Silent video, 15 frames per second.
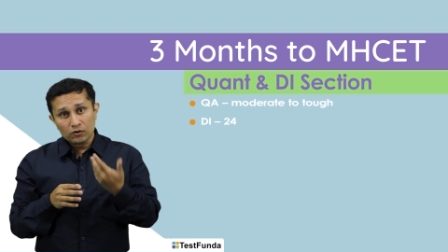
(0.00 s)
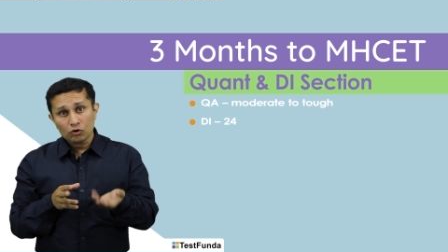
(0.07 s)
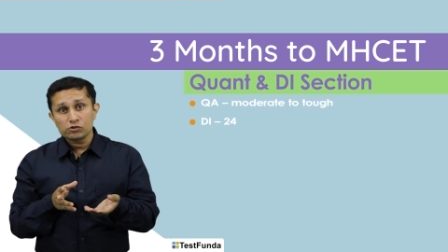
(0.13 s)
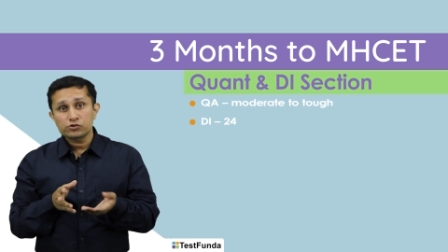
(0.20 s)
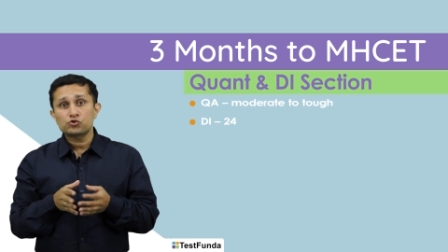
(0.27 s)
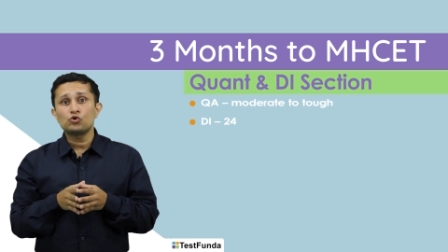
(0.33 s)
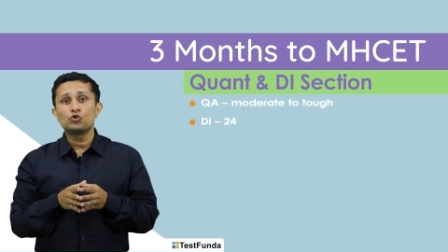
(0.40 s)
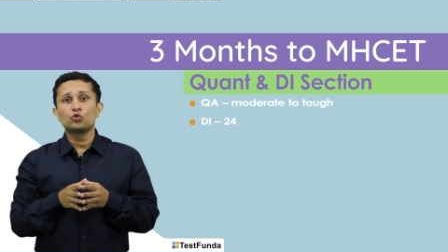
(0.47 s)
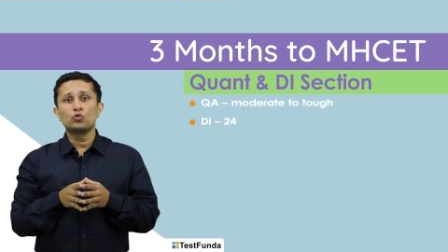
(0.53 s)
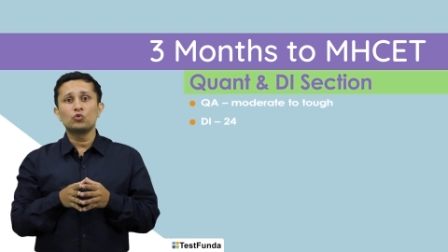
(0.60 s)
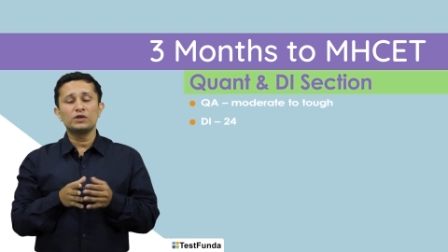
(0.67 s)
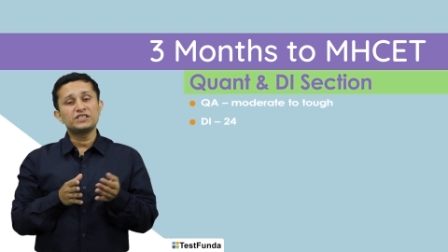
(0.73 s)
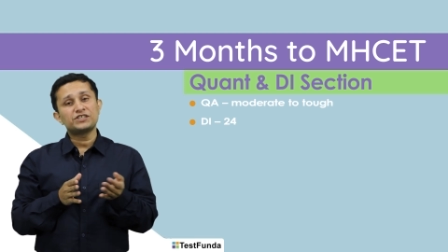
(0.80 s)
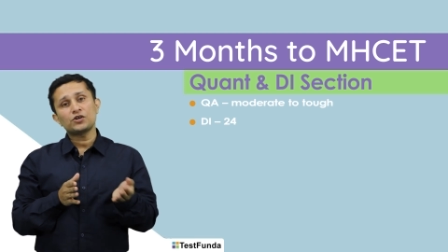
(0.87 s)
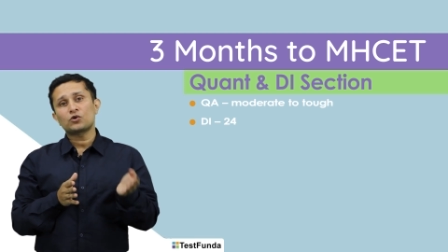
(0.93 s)
also
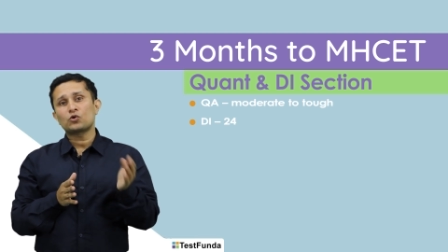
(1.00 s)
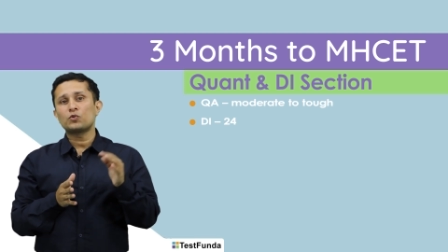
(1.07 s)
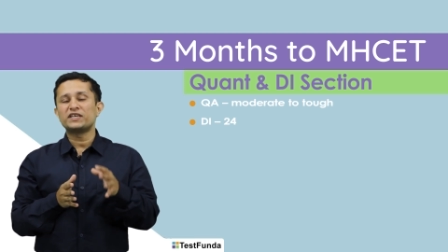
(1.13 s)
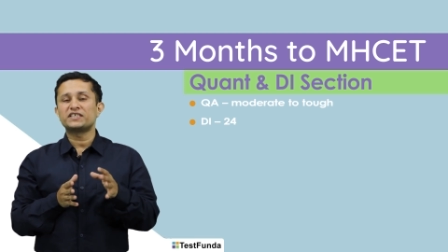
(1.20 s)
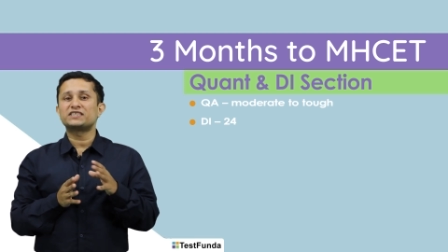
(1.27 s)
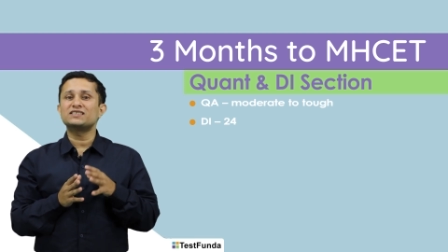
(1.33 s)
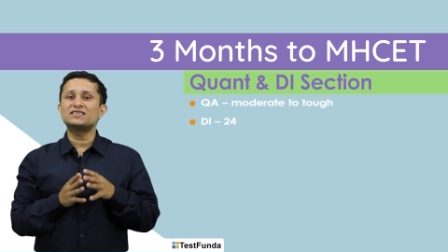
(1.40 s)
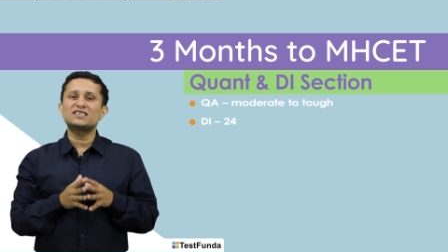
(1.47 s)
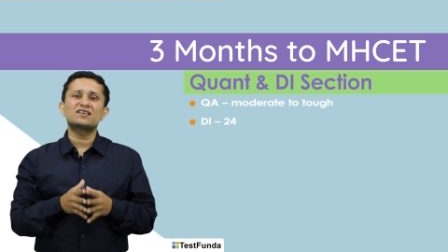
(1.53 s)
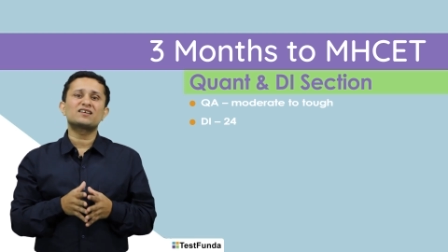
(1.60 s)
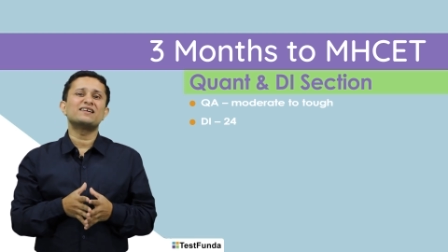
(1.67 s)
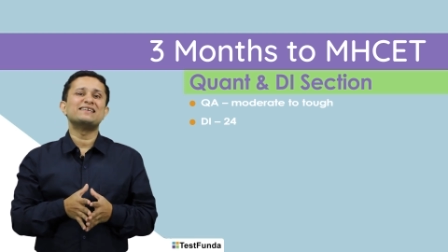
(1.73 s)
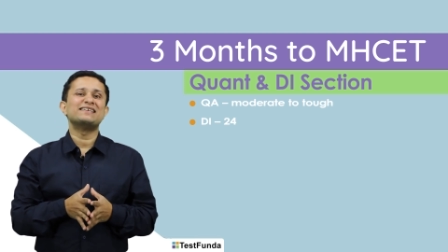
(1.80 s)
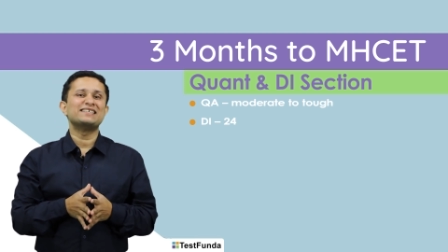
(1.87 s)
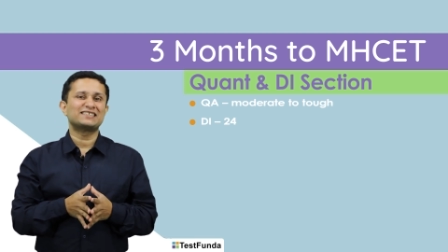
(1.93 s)
do is your questions are
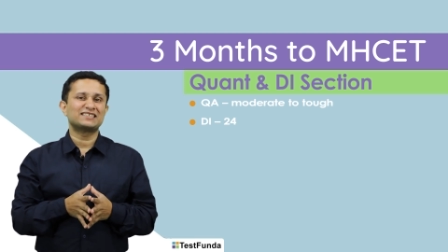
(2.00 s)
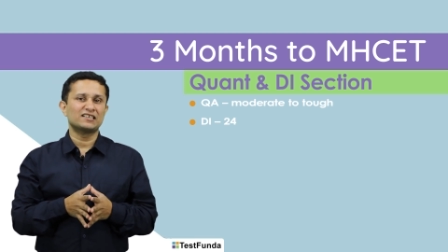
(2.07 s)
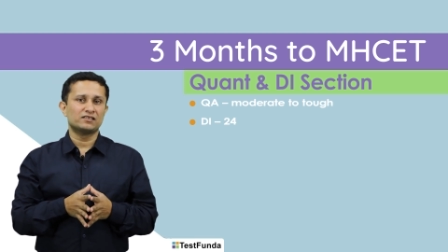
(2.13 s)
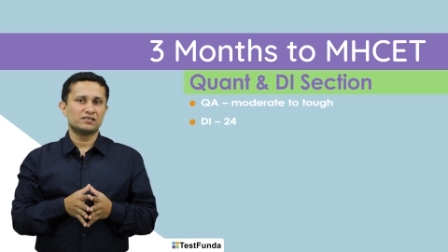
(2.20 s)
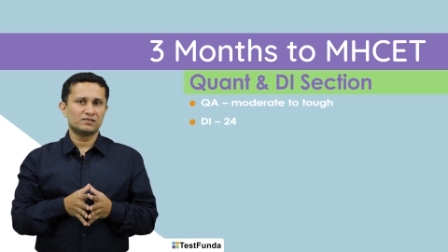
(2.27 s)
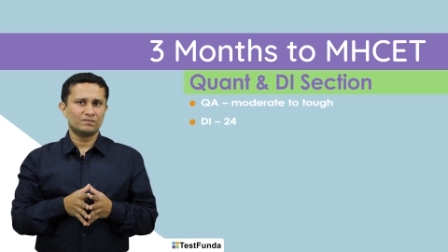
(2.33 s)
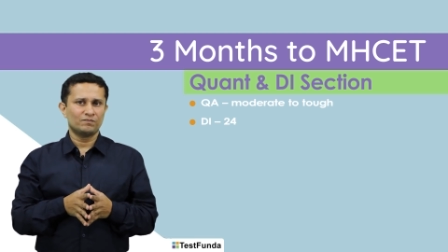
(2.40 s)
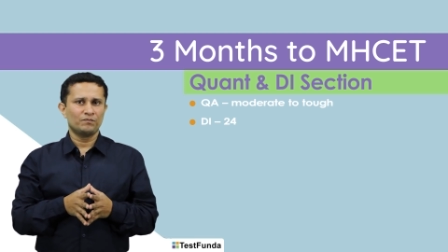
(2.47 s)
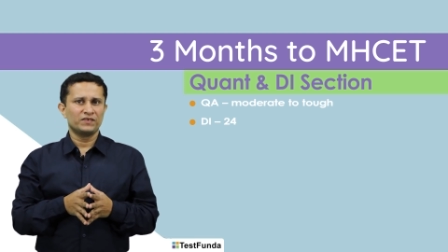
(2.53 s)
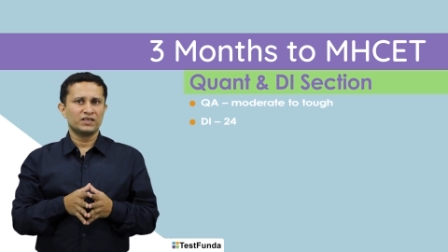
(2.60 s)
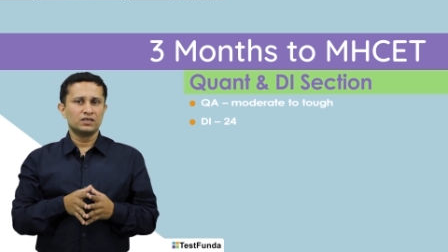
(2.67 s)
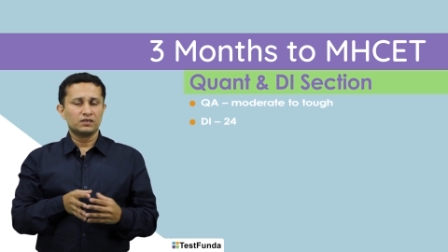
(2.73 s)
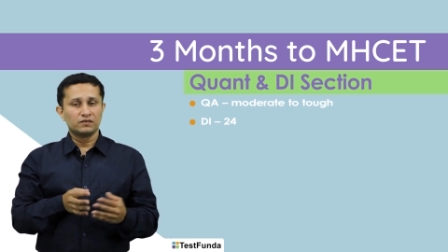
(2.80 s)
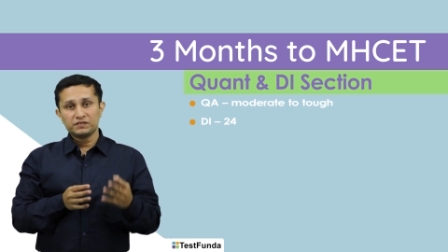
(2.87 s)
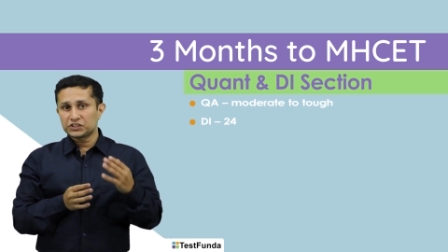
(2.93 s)
conditional,
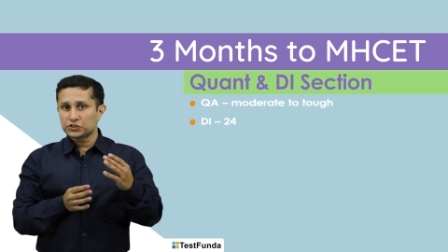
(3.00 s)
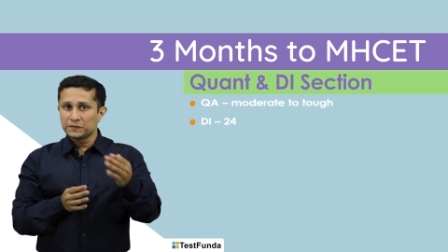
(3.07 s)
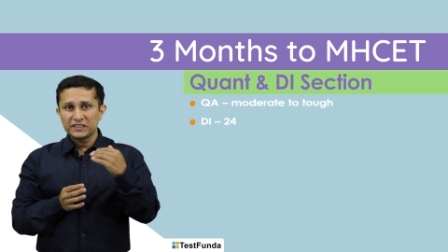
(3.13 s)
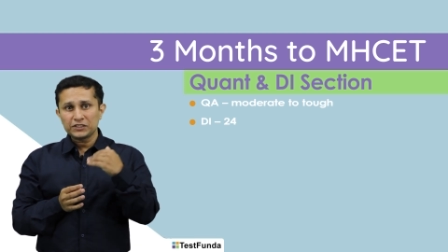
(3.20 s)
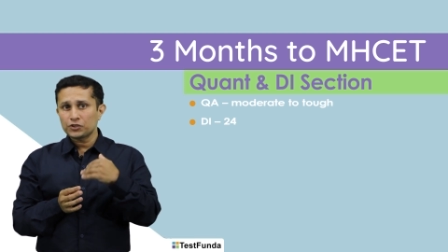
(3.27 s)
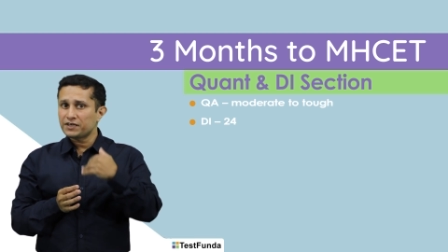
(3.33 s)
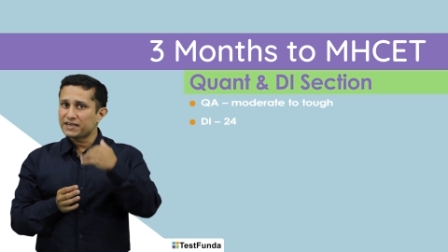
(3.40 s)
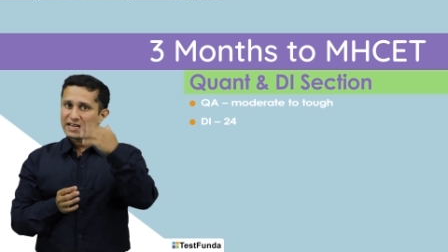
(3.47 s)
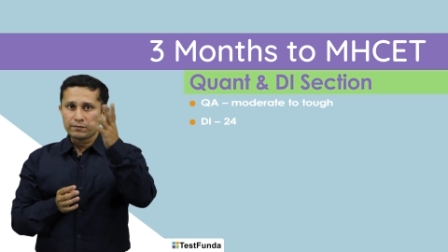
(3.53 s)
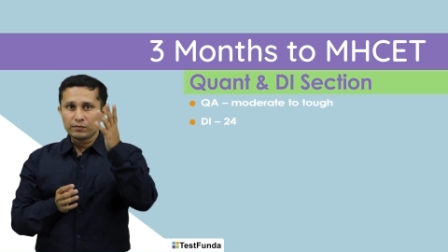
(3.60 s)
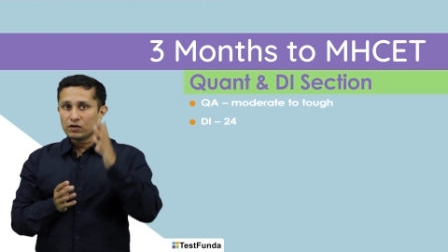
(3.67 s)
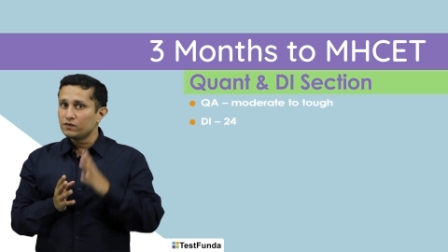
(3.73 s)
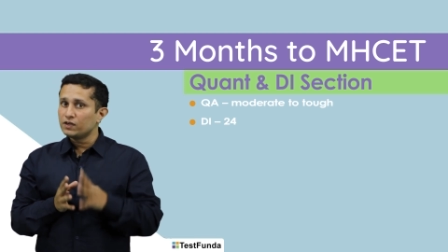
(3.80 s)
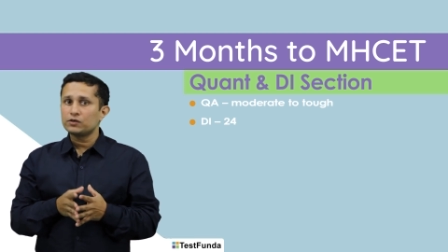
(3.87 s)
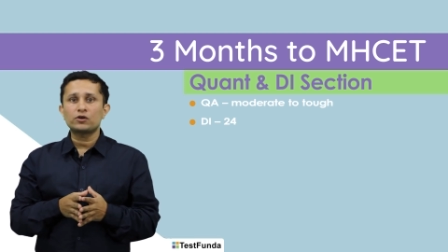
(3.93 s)
which means your
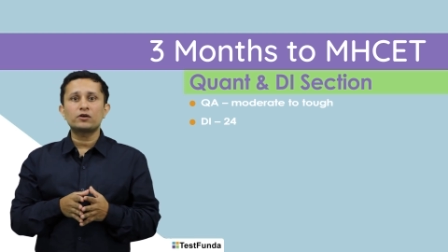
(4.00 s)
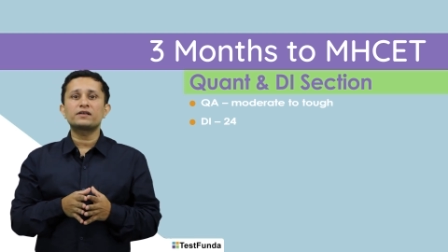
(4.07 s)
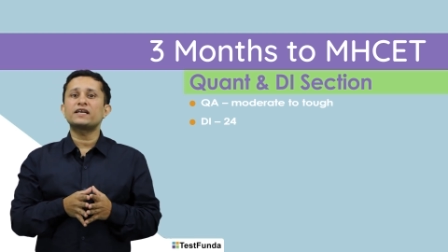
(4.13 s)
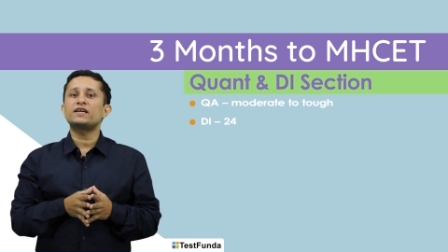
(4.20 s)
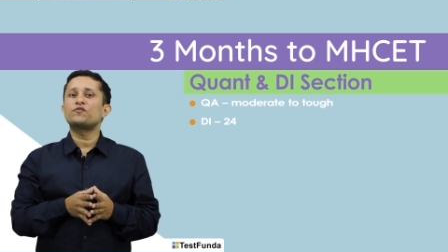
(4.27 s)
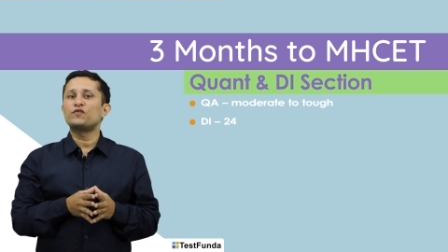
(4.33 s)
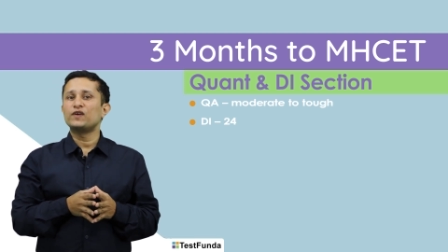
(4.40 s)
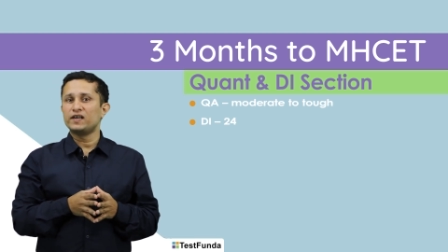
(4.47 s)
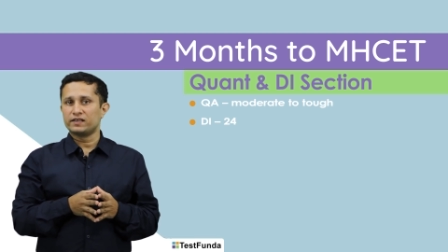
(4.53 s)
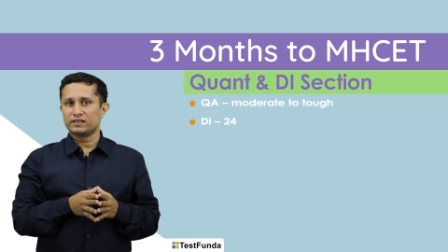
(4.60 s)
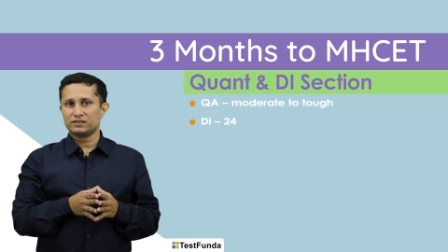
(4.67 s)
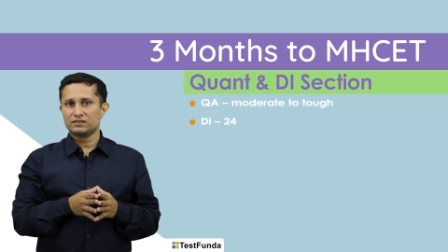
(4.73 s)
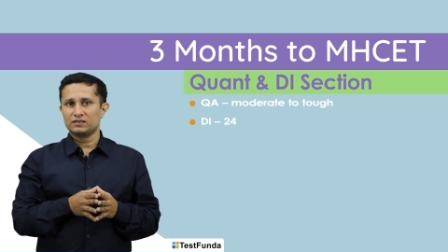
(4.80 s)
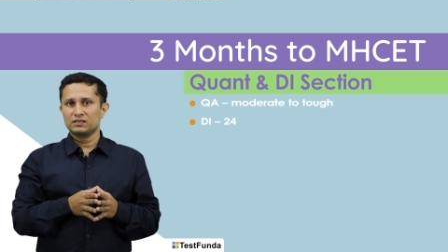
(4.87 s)
table will not get filled.